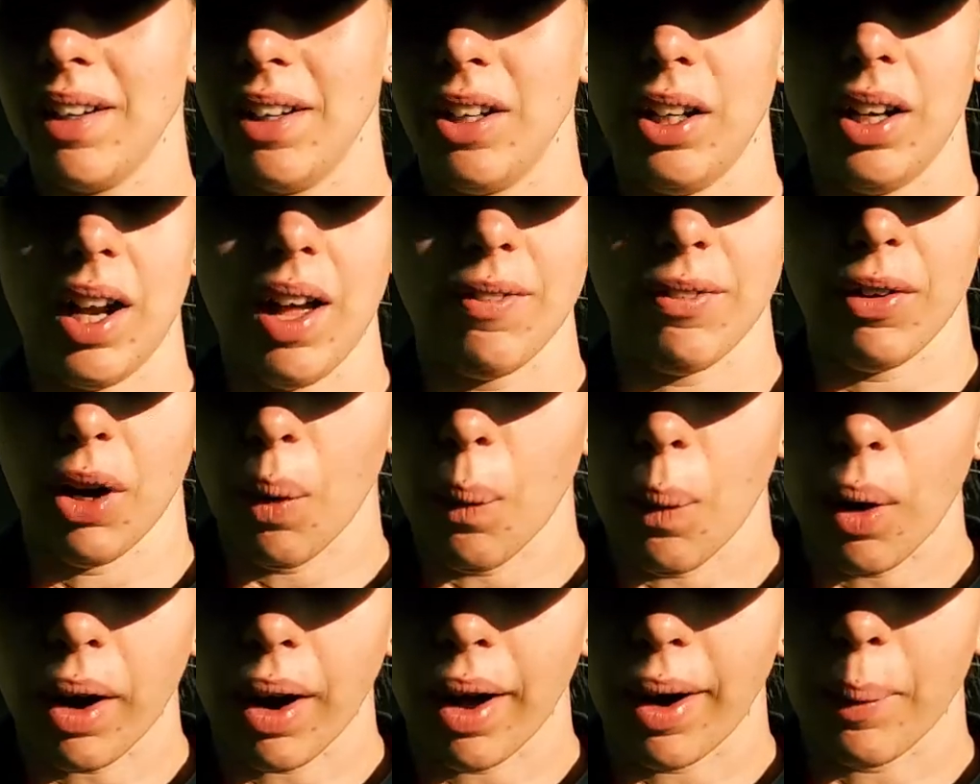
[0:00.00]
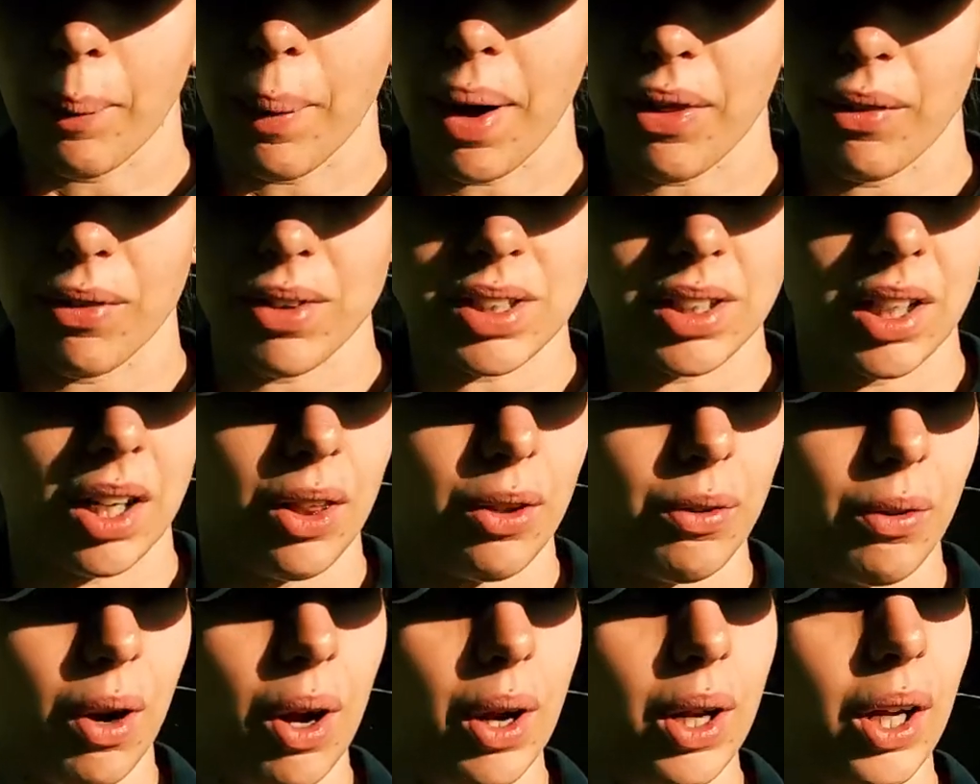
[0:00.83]
and you never know what kind of weather it's going
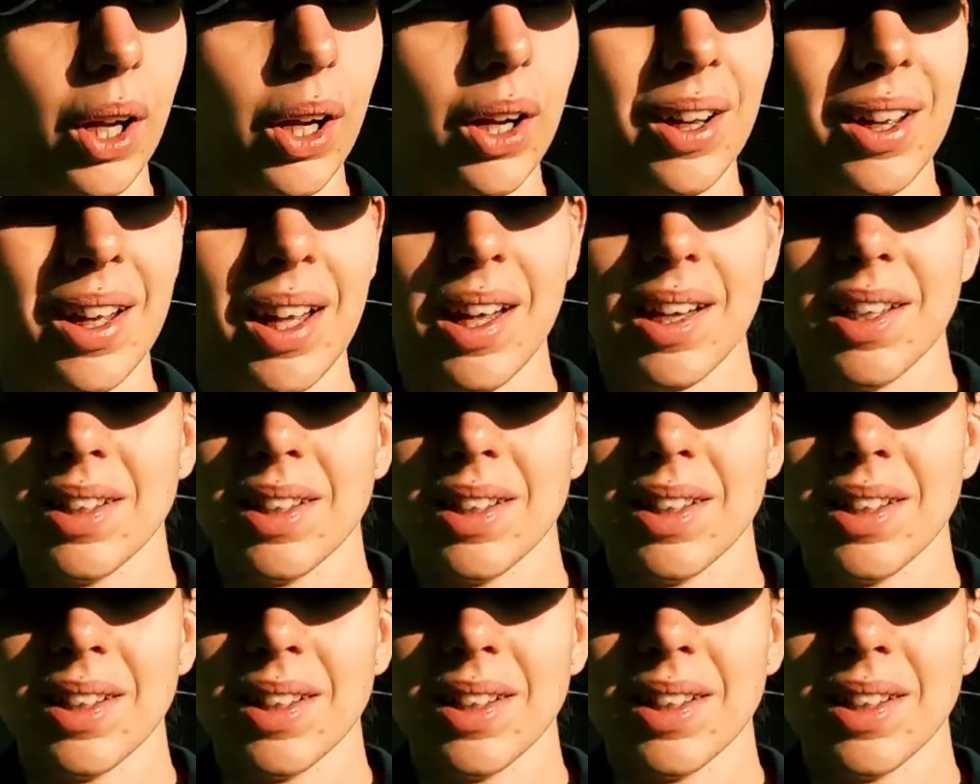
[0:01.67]
to throw at you.